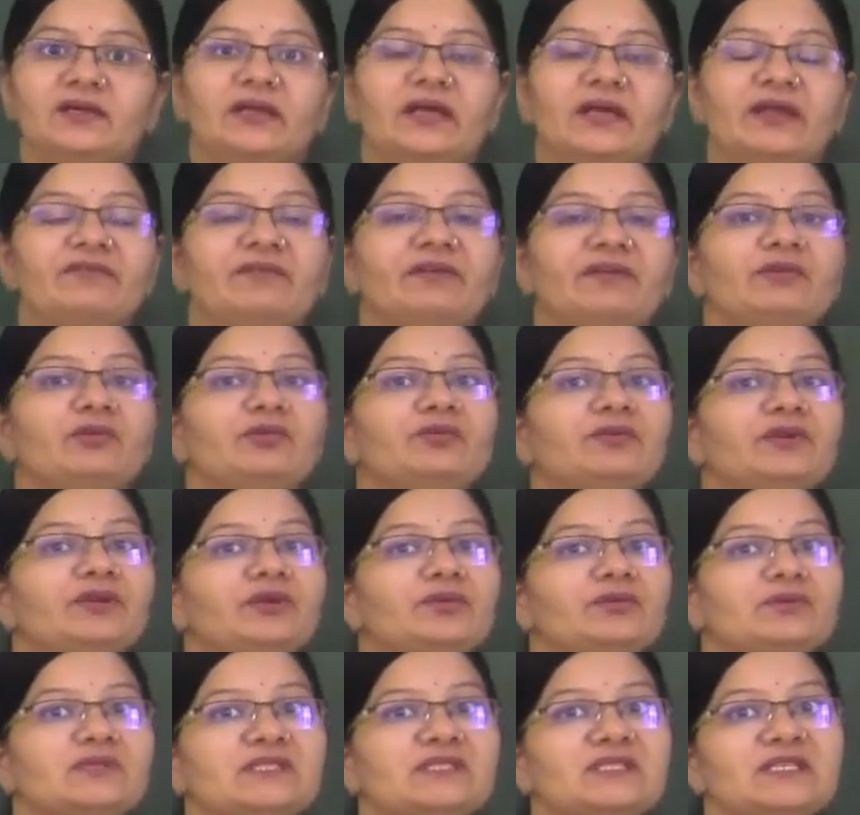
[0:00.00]
And when do we
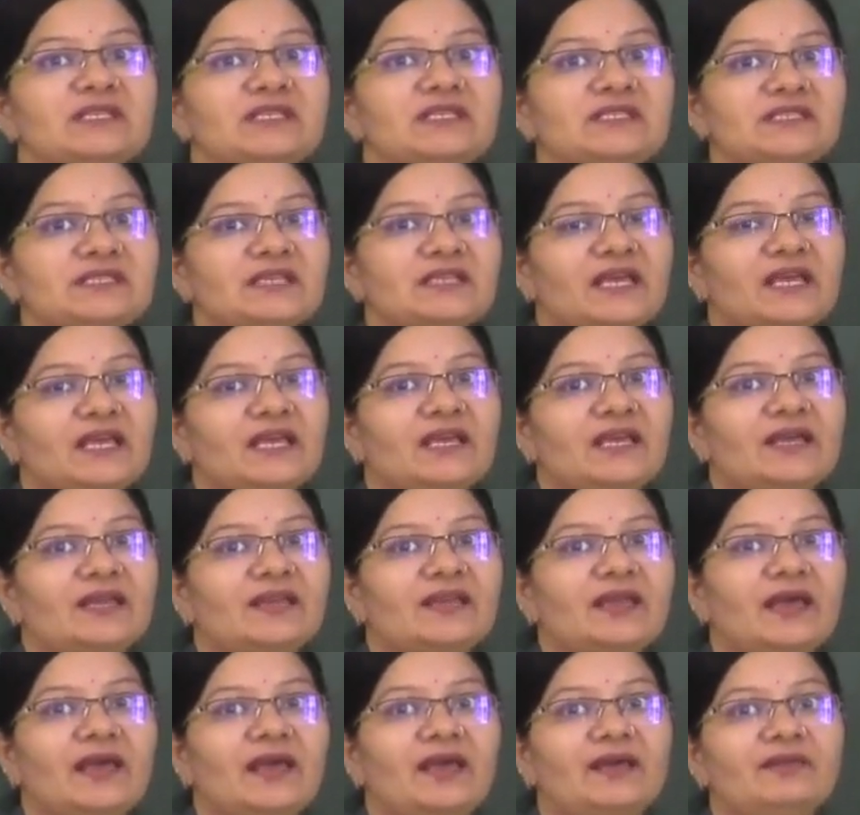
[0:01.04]
use this a
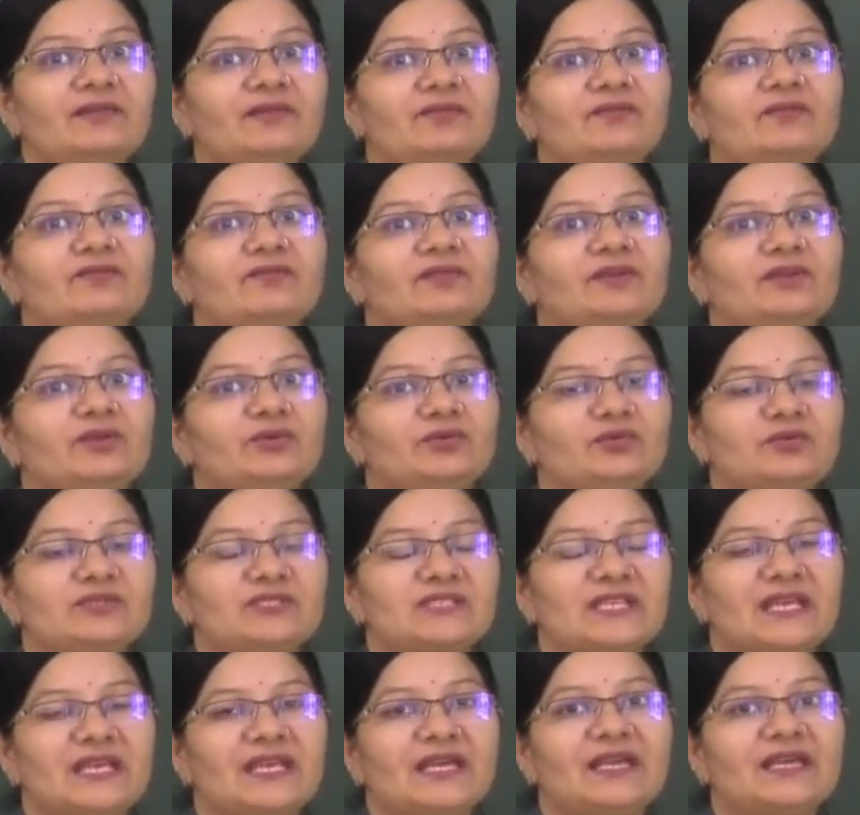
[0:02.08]
and an? We use
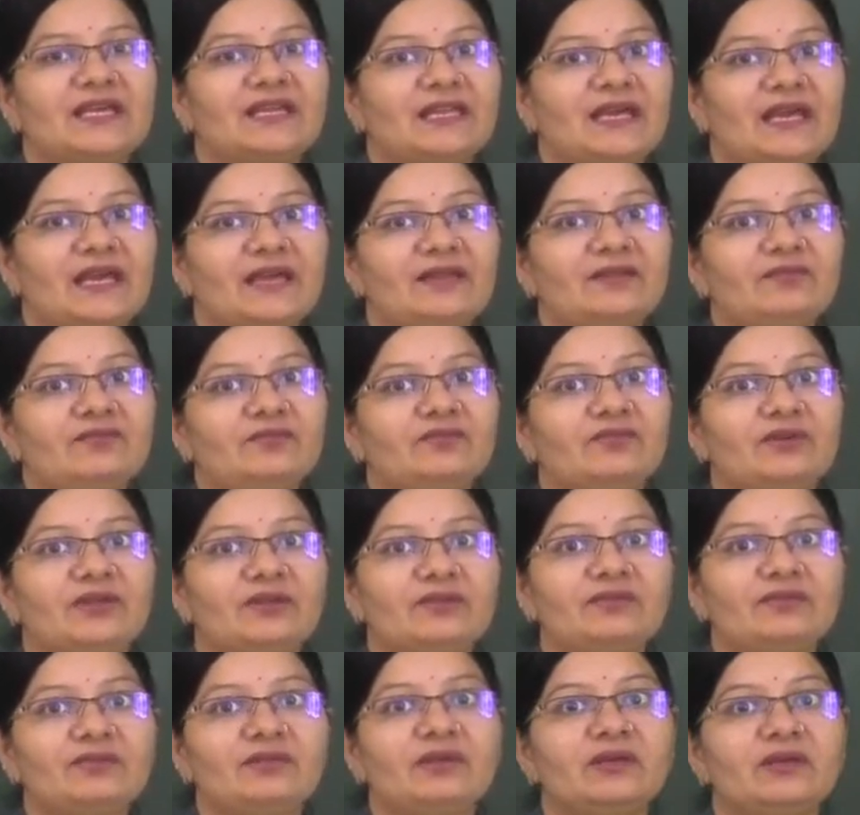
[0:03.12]
a and an
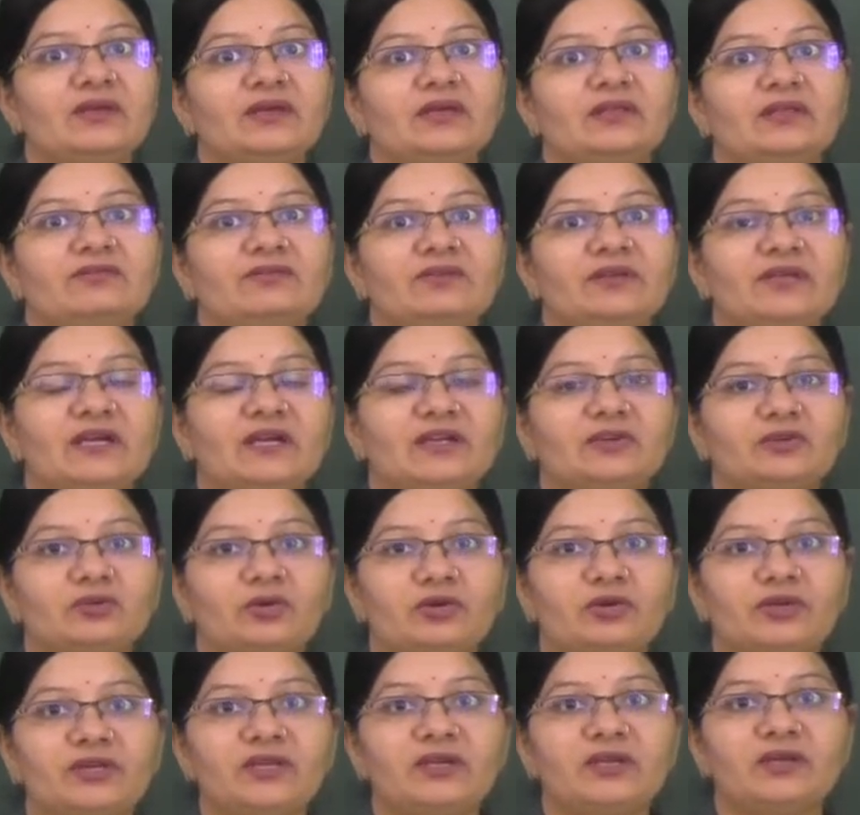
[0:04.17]
when we are
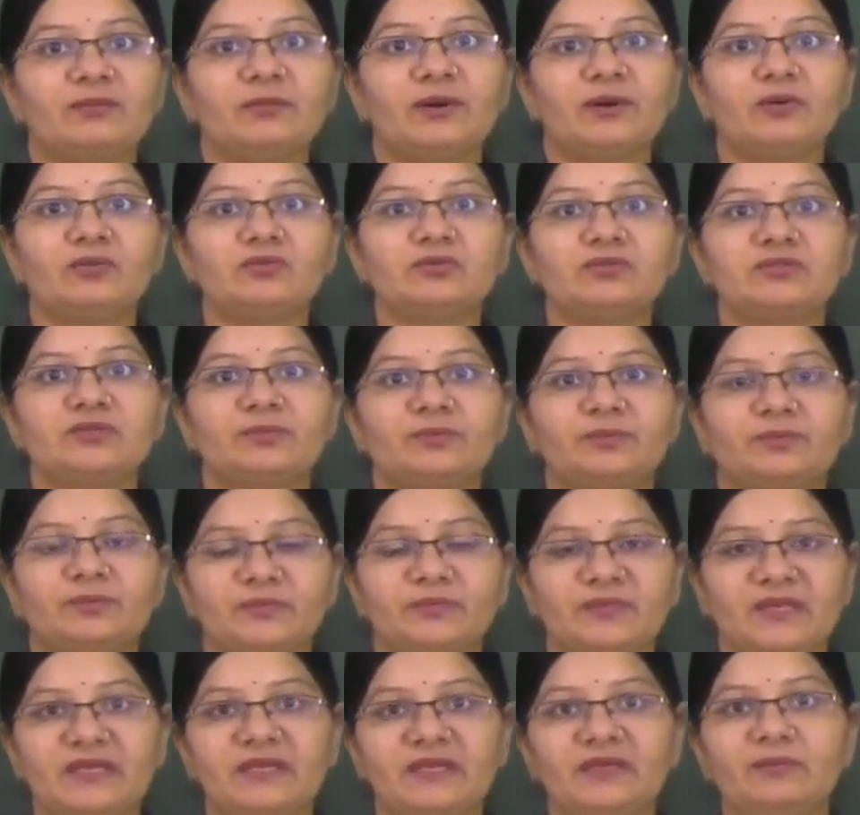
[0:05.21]
talking about
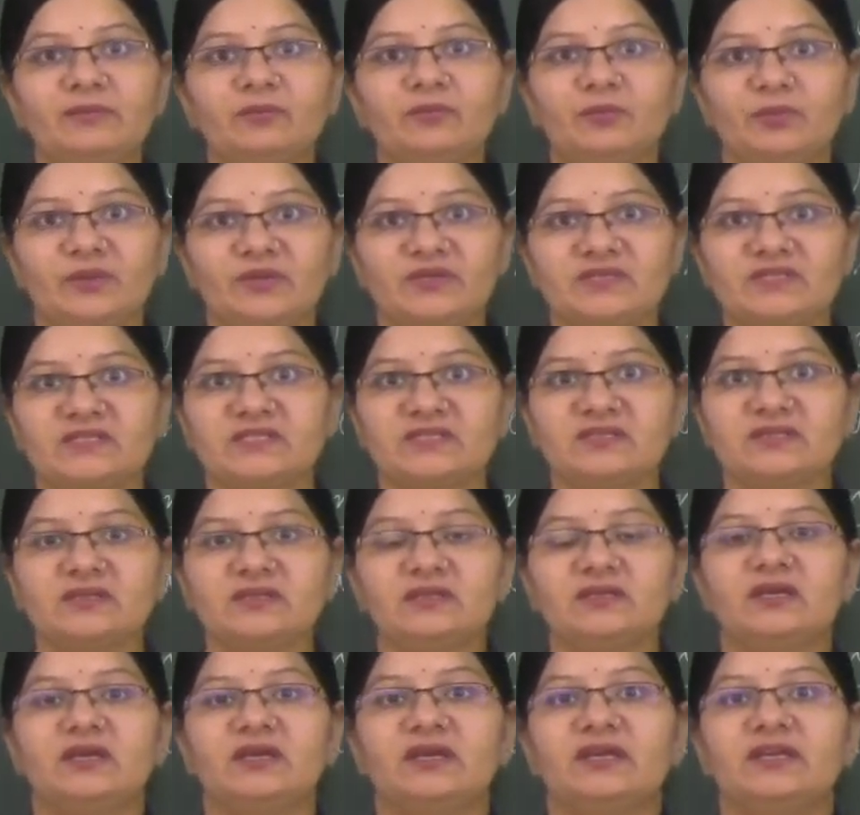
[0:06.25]
a thing,
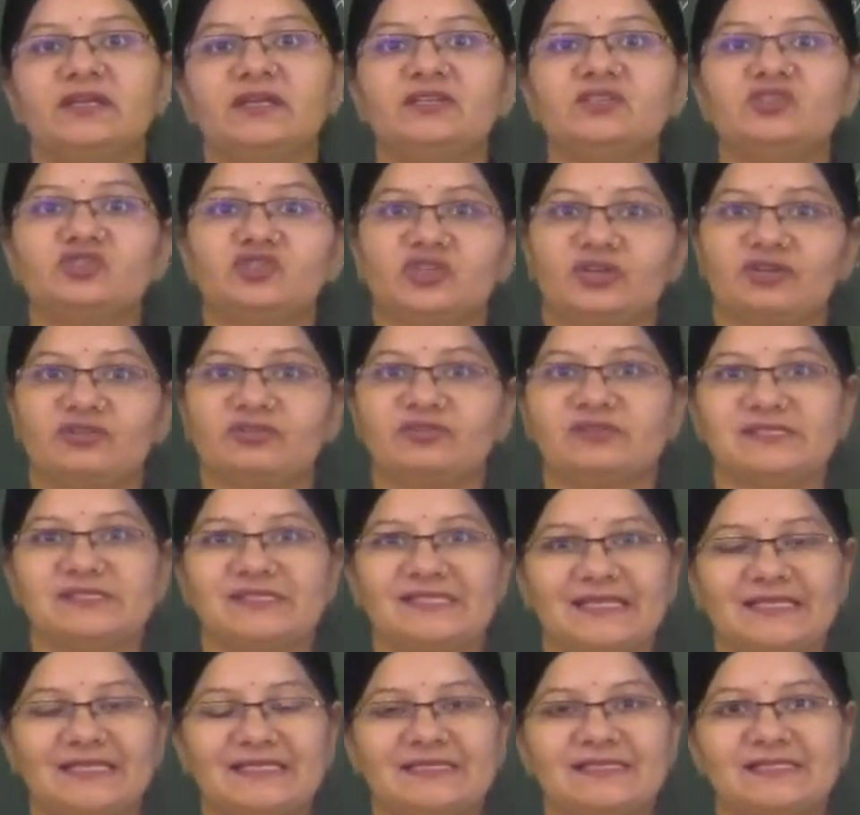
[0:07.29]
person in general
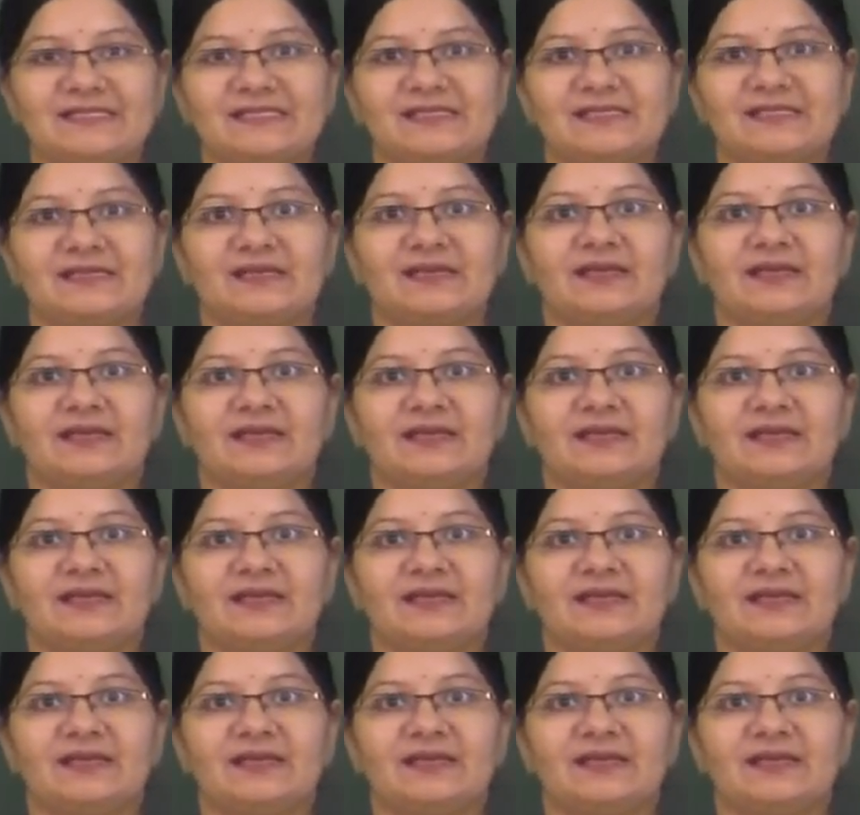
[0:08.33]
sense.